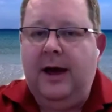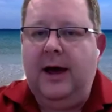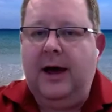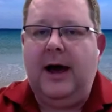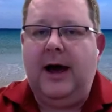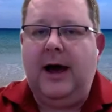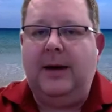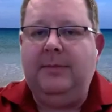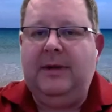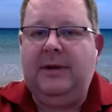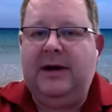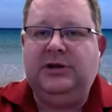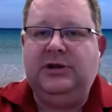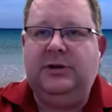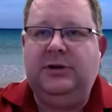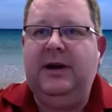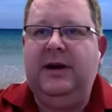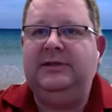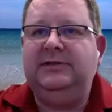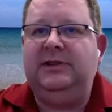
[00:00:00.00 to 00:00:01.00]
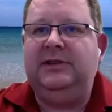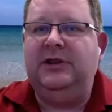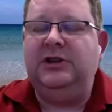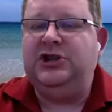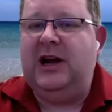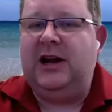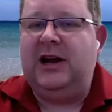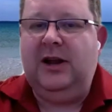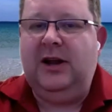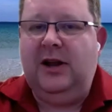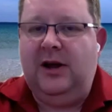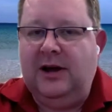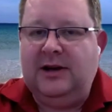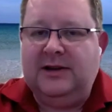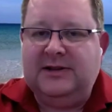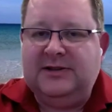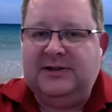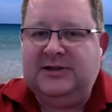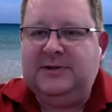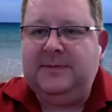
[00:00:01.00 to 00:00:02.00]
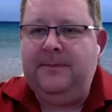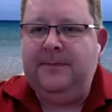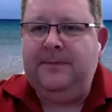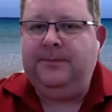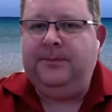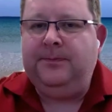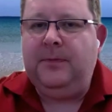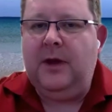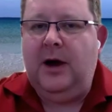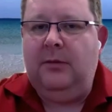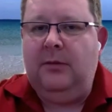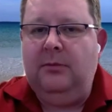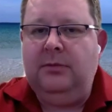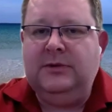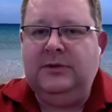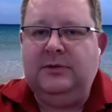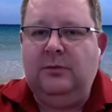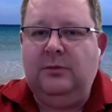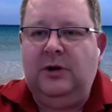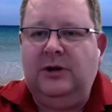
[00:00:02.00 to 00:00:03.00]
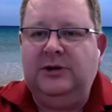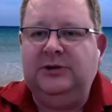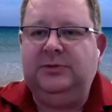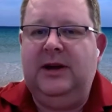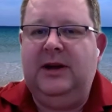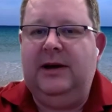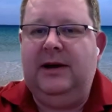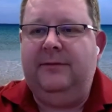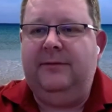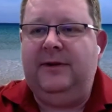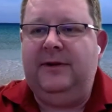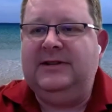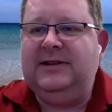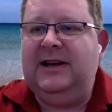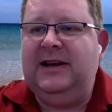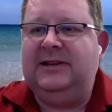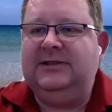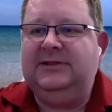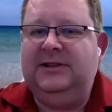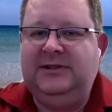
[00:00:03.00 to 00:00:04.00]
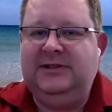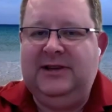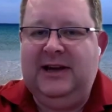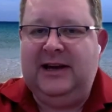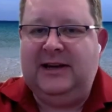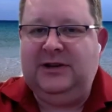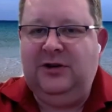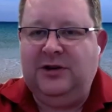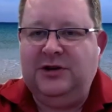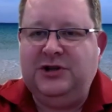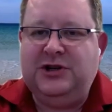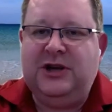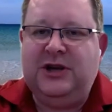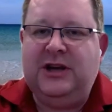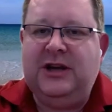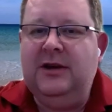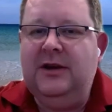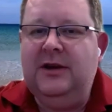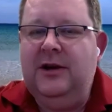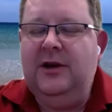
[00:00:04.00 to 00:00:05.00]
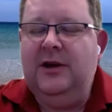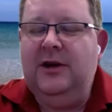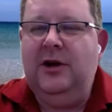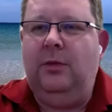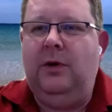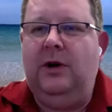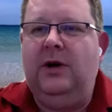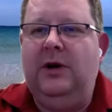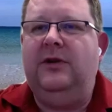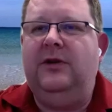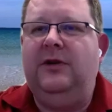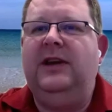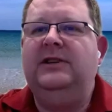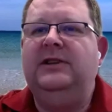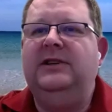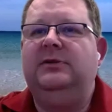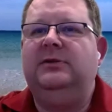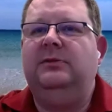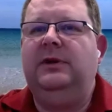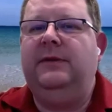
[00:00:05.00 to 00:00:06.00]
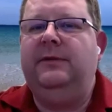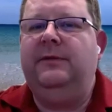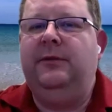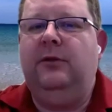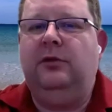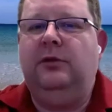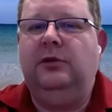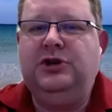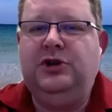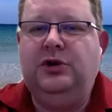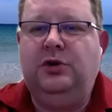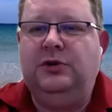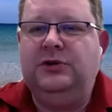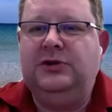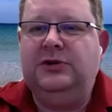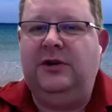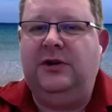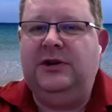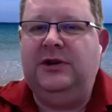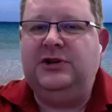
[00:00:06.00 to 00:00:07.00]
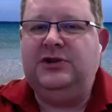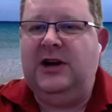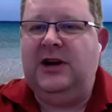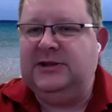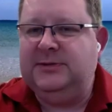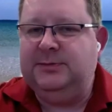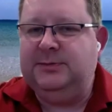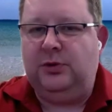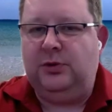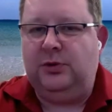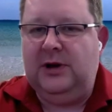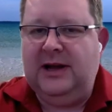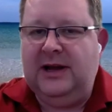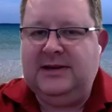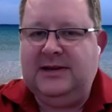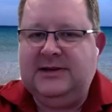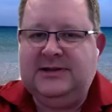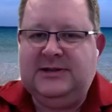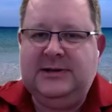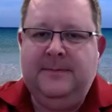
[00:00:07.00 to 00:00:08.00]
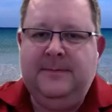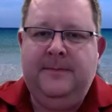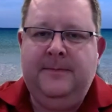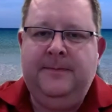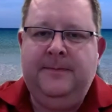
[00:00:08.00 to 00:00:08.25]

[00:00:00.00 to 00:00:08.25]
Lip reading: I'm actually based in the Channel Islands. Whilst we have fantastic technology, one of the things that we fall short on is transport links.